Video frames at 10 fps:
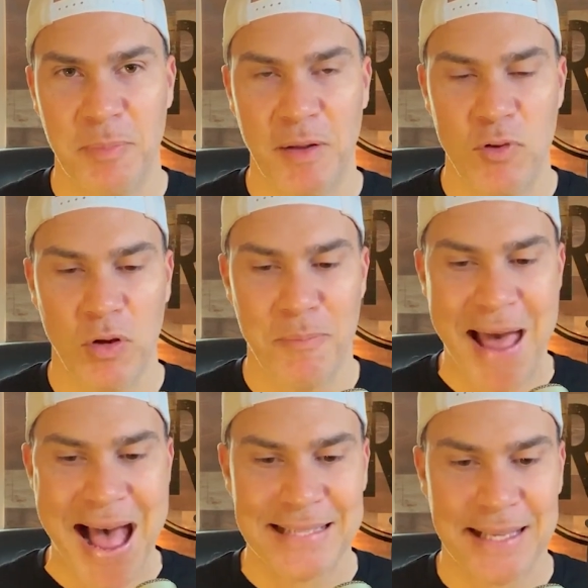But if you can
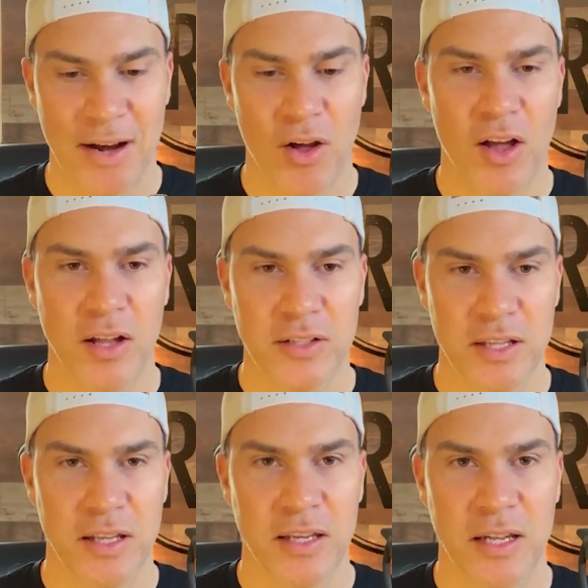pass that on
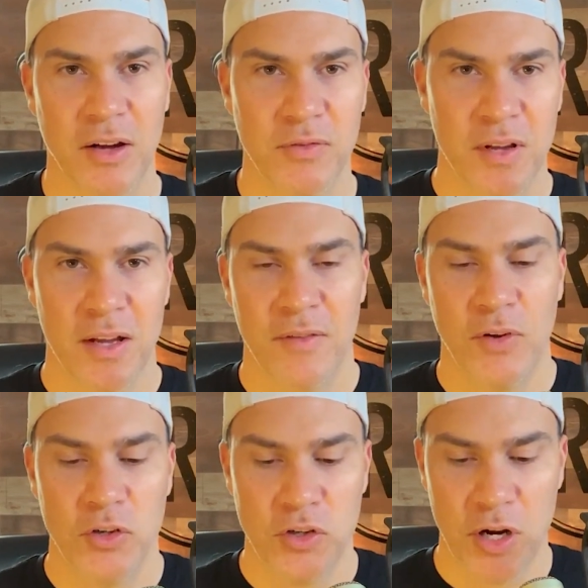to the,
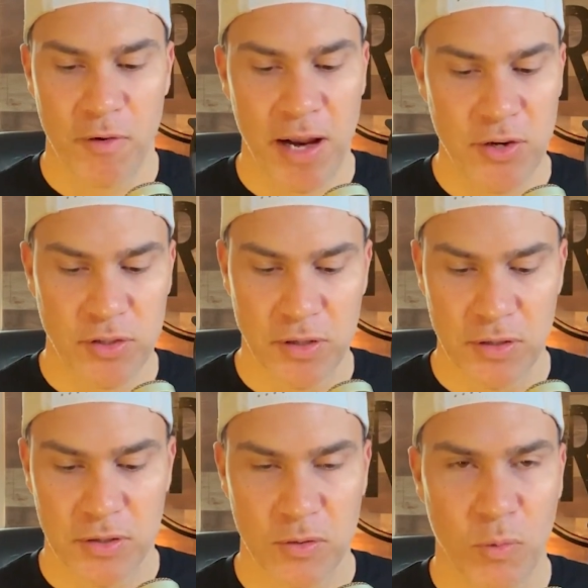future
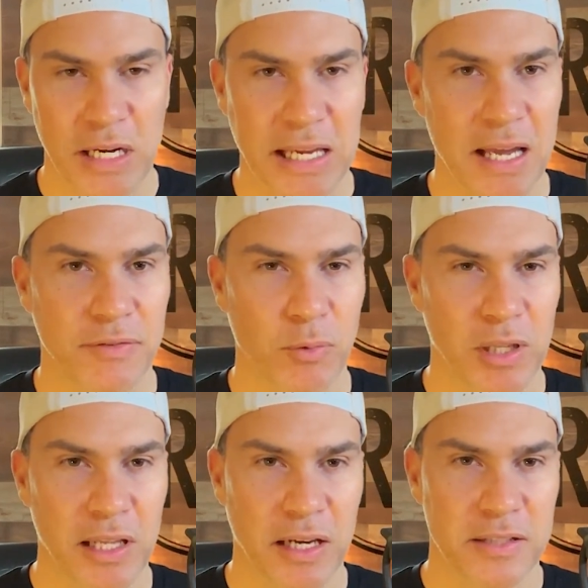generations, what a gift, what
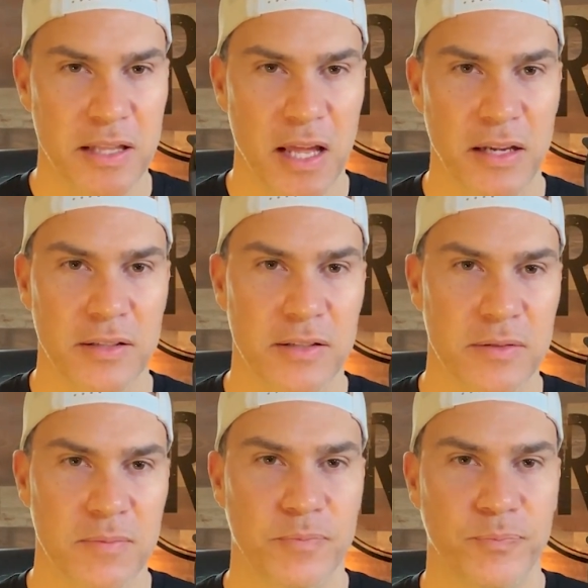a legacy that is.